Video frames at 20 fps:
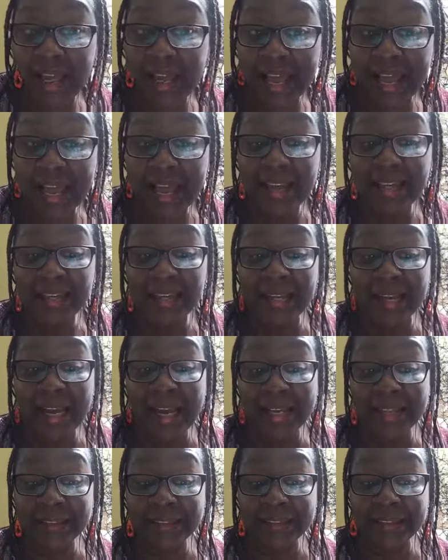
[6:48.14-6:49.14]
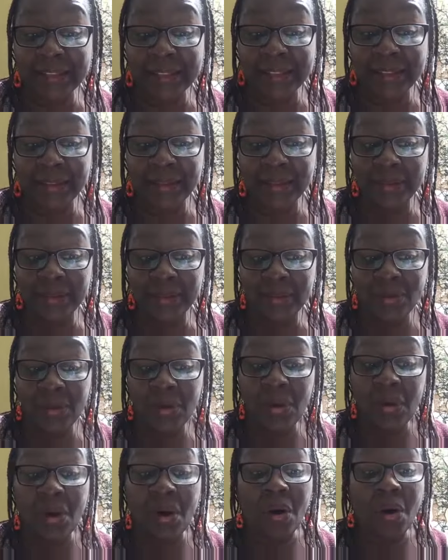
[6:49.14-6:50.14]
analyzing,
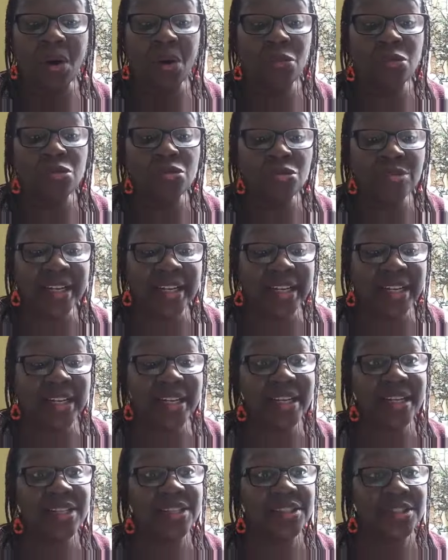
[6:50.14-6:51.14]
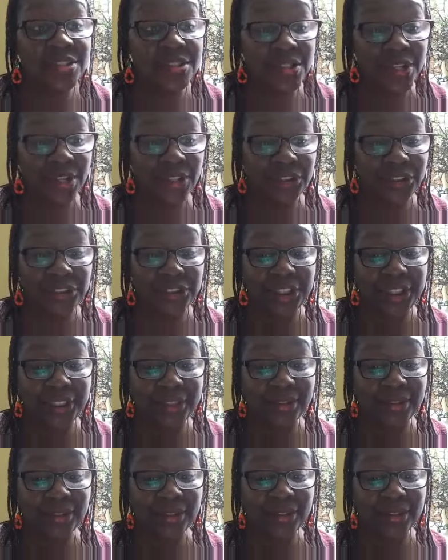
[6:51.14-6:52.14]
or
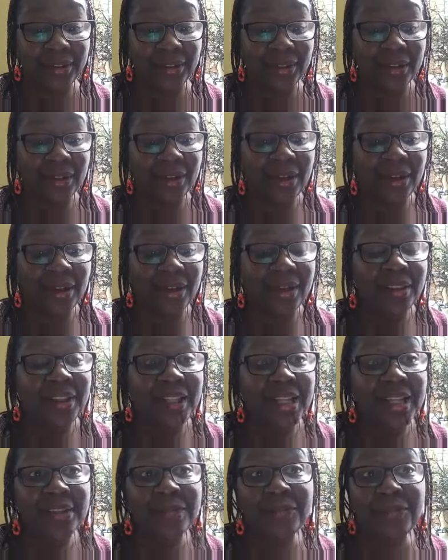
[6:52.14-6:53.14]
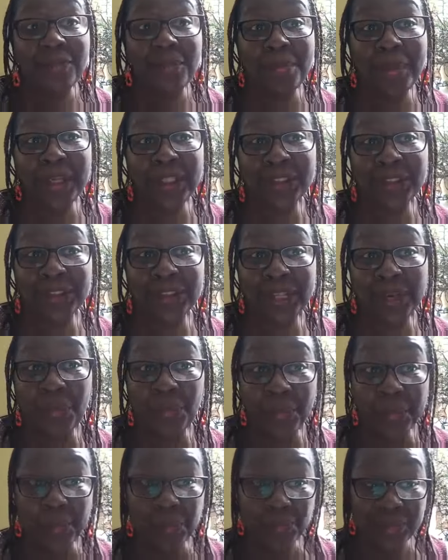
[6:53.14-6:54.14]
researching the information that
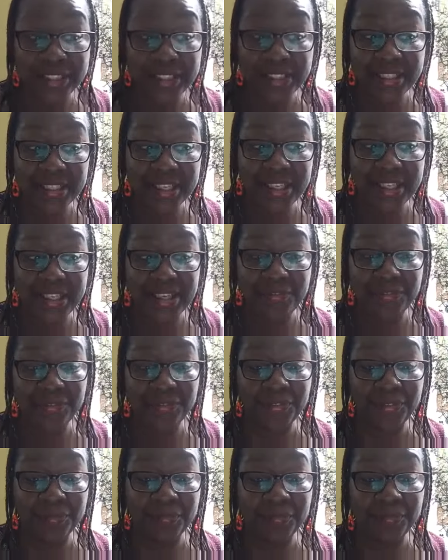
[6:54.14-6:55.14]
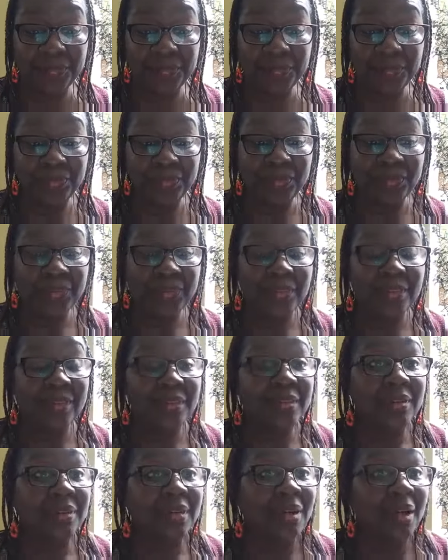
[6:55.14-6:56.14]
we receive
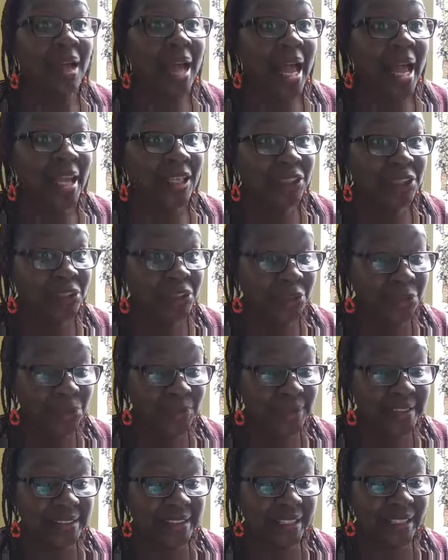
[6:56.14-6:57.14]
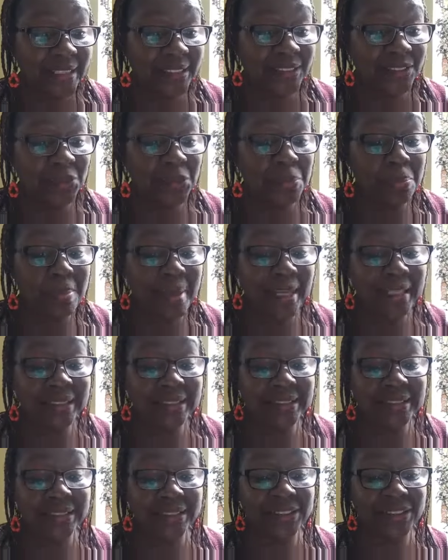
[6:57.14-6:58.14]
and use it to make
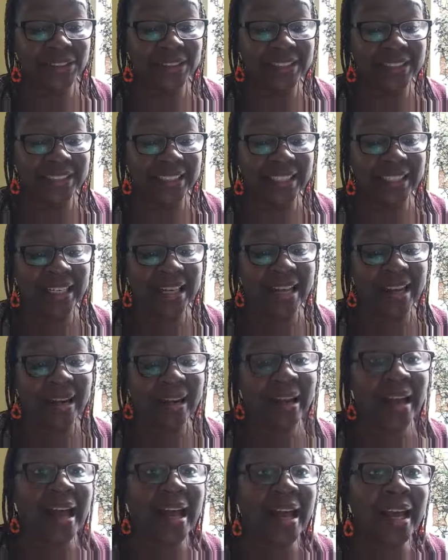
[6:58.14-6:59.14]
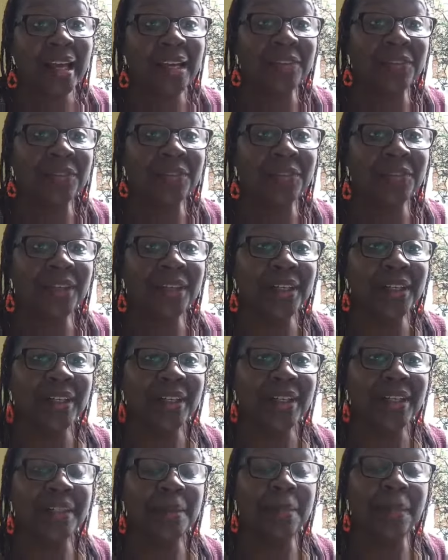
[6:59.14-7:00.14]
decisions in our life
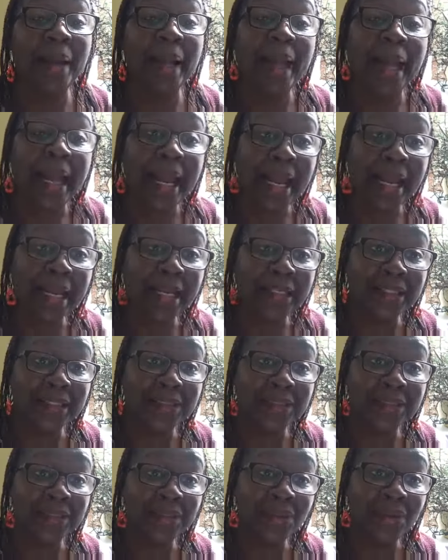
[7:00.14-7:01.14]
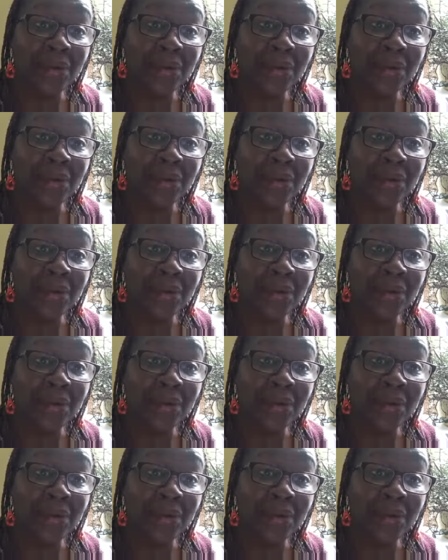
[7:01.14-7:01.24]
depends